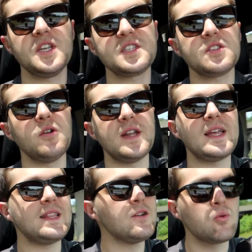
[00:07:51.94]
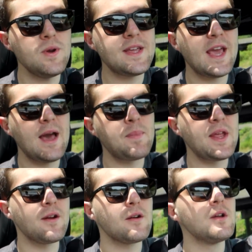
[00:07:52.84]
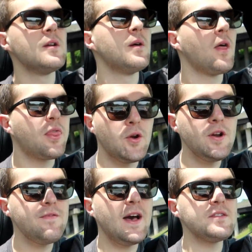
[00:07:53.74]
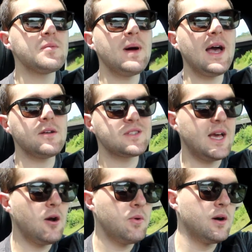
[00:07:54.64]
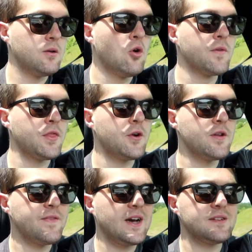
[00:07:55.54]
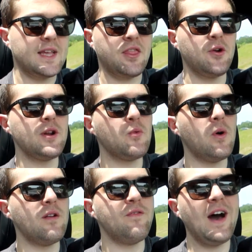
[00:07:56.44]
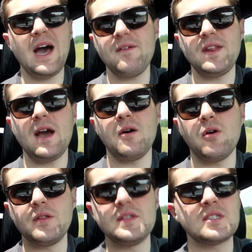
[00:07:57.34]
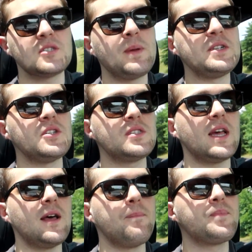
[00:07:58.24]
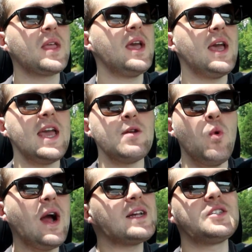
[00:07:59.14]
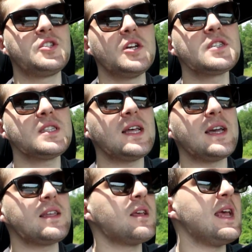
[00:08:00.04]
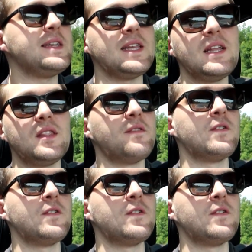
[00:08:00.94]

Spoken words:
just on a little recap here, 30,000 miles now, well, over 35, like 31.5 now on this suspension setup. It rides just like it did the